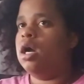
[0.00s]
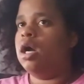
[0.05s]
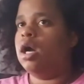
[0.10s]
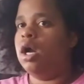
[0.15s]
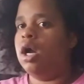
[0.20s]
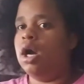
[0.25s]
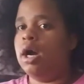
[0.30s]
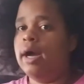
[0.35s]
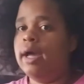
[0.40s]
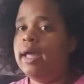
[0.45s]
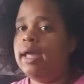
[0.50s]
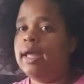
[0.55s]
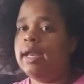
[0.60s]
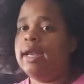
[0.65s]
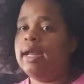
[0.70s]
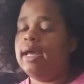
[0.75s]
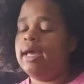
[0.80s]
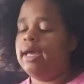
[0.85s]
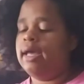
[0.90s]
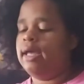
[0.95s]
got in
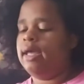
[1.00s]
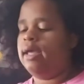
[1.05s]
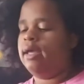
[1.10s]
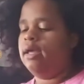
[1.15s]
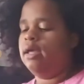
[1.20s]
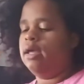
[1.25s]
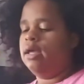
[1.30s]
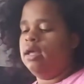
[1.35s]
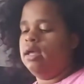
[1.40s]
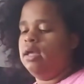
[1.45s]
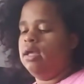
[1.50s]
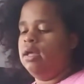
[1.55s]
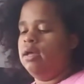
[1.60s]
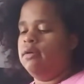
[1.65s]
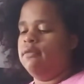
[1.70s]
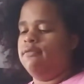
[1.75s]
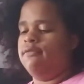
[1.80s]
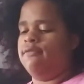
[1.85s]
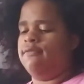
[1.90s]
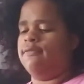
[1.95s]
a
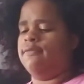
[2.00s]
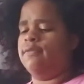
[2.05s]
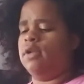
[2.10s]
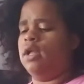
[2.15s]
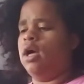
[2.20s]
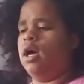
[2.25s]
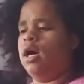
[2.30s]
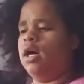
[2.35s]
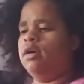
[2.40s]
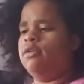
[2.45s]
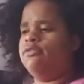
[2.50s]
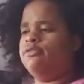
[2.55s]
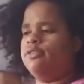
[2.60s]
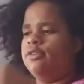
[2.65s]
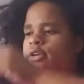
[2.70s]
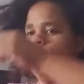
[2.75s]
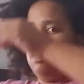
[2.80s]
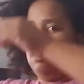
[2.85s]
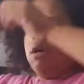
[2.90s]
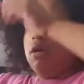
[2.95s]
vlog for
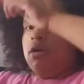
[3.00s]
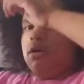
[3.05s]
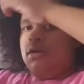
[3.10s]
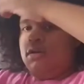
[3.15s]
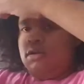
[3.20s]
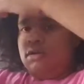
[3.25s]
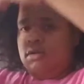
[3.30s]
y'all,